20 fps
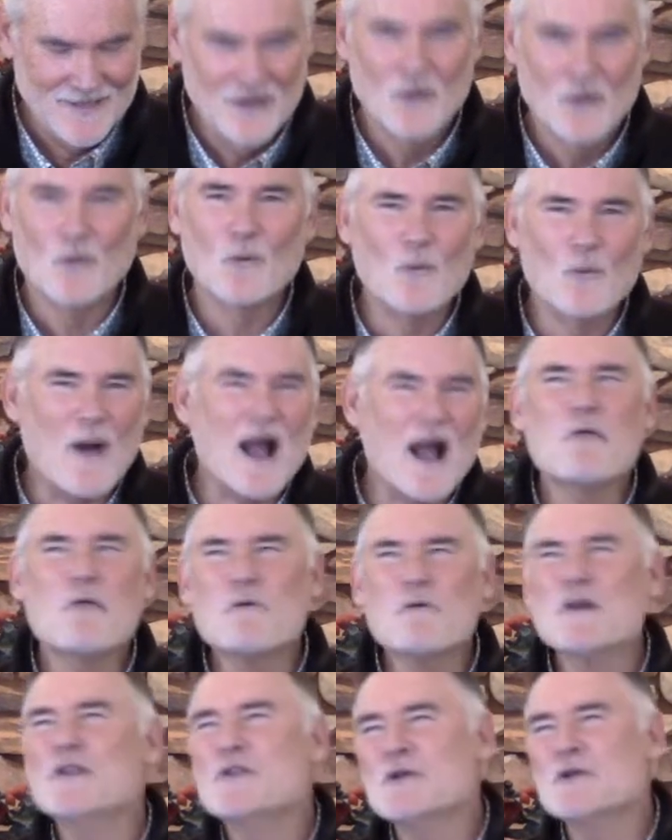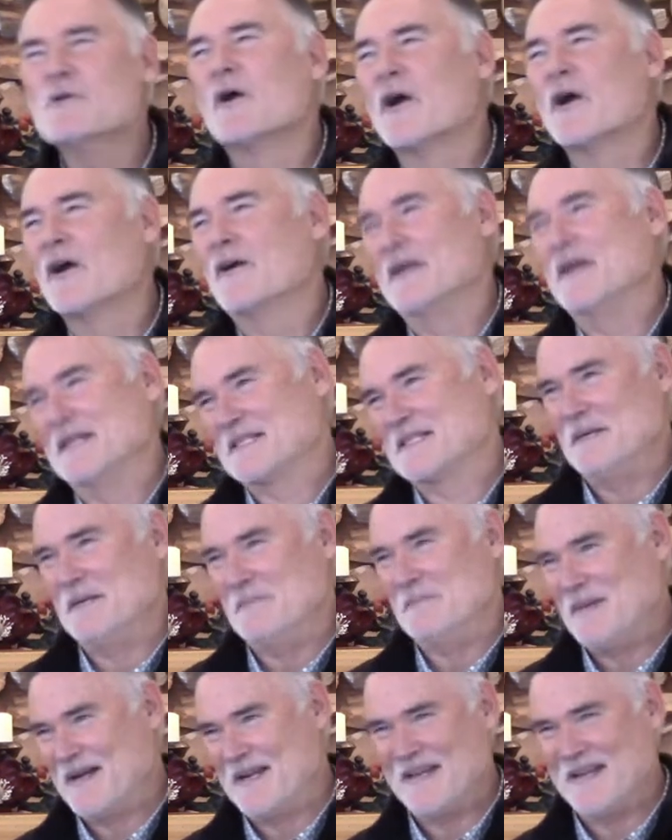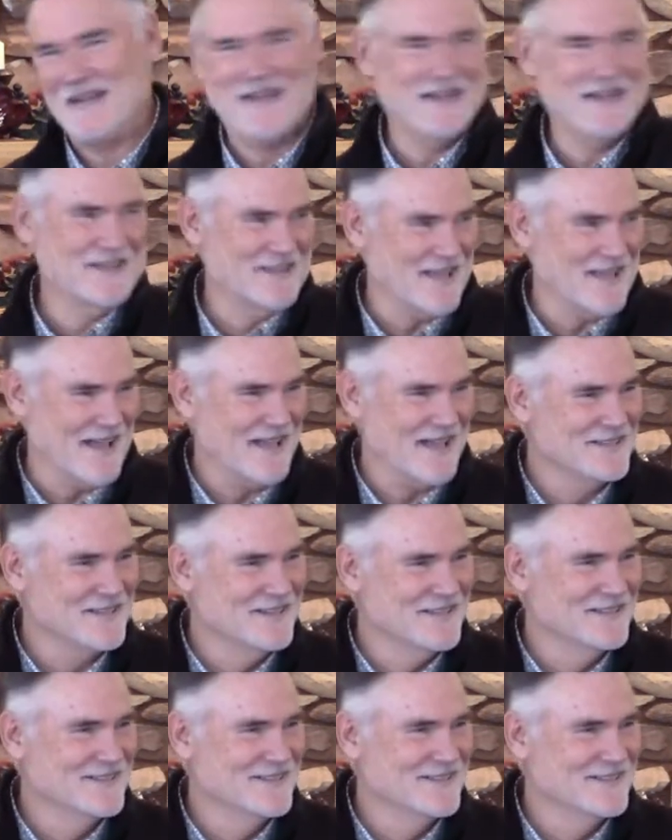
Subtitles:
Why would you hurry somebody like that?